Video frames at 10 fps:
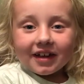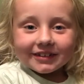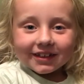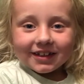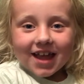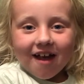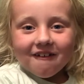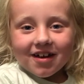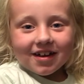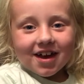because I'm
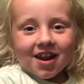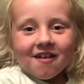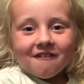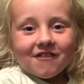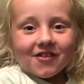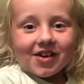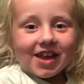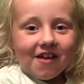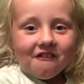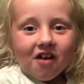never gonna
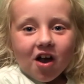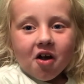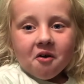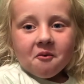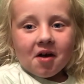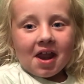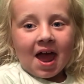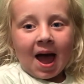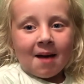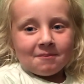believe what
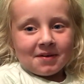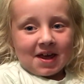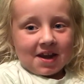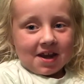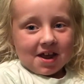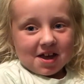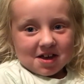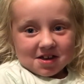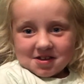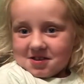happened.
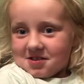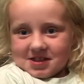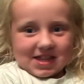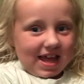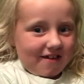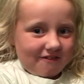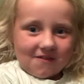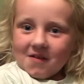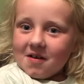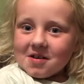Never.
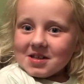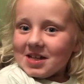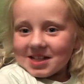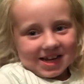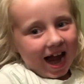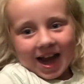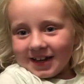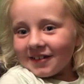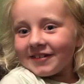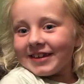It's
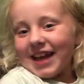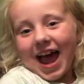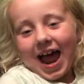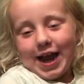kind of sad.